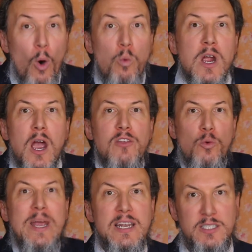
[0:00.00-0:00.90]
Where are
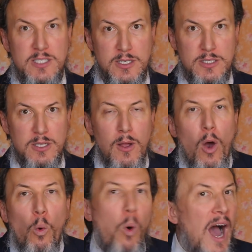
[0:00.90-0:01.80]
the witnesses?
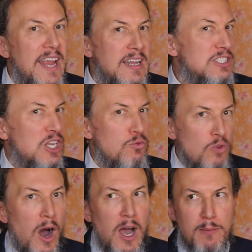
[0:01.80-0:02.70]
Why doesn't
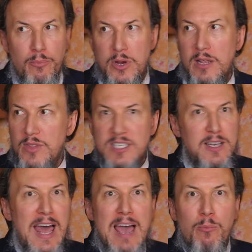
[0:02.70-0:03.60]
Ron bring
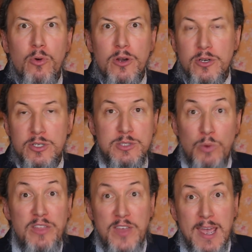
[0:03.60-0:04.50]
these lab workers
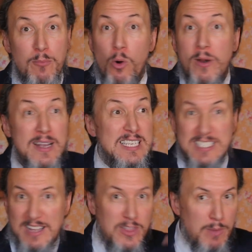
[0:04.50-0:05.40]
with him, or at
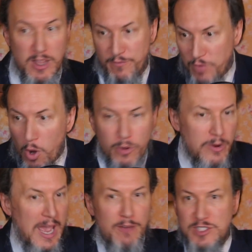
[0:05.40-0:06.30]
least get them on the phone
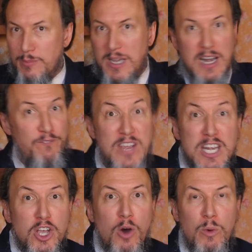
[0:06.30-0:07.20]
or have some kind of
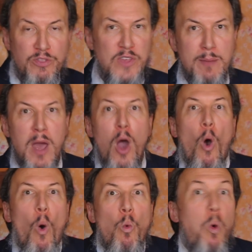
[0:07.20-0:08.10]
video with them?
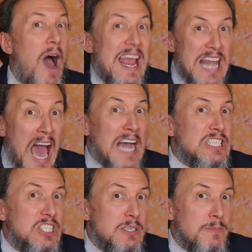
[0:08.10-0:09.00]
Why
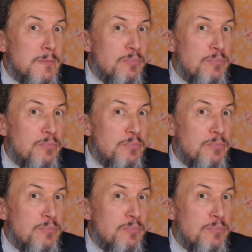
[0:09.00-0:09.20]
not?